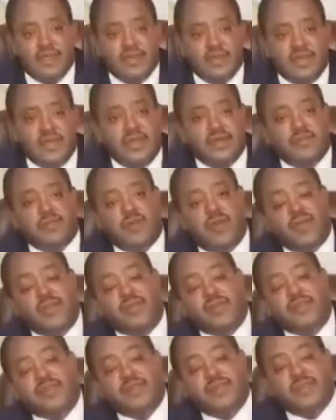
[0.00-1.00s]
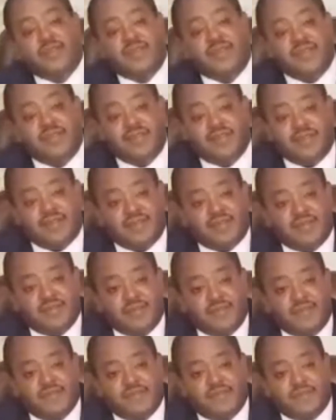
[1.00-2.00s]
Dear brothers and sisters,
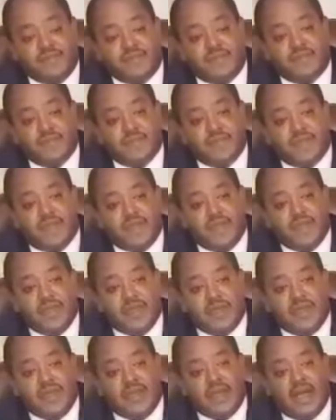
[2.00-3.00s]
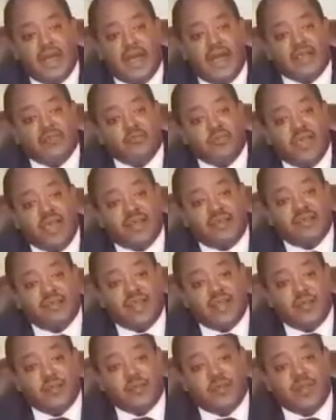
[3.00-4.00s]
as we are
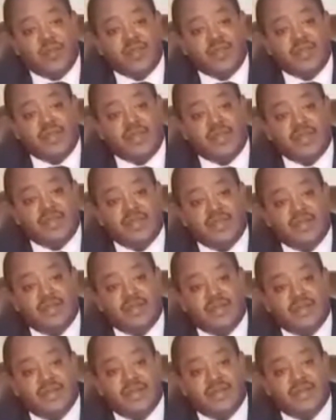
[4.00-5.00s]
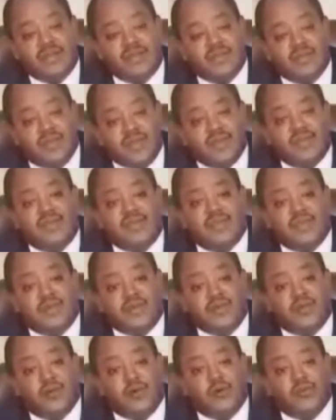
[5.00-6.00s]
celebrating this
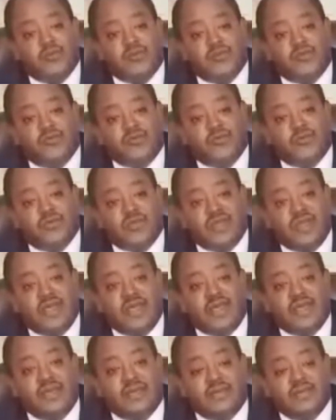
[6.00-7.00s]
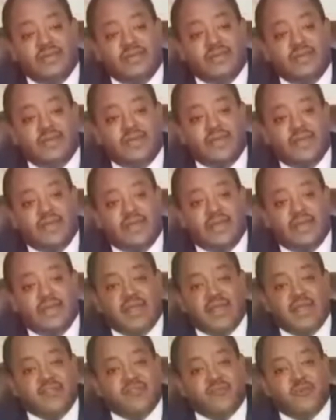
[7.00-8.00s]
year Golden Rule Day,
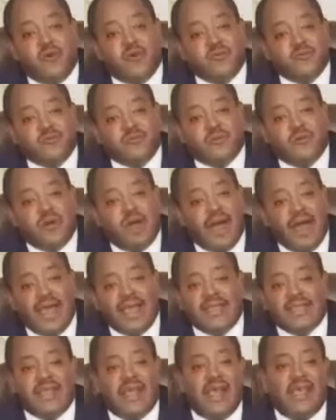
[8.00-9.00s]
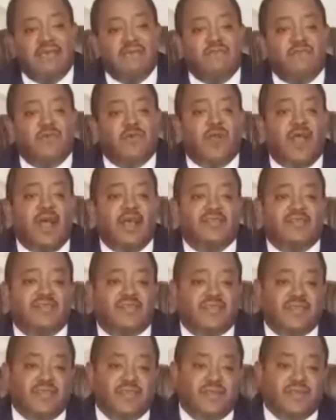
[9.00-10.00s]
it's also high time for
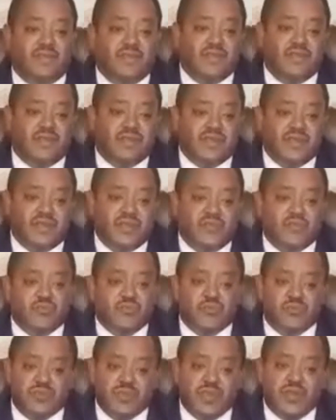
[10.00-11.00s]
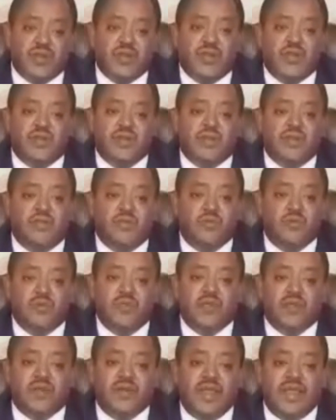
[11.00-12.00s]
us to turn to
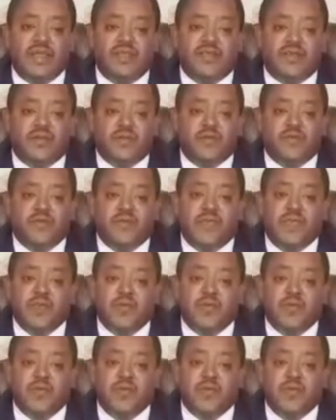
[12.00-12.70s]
the Creator of the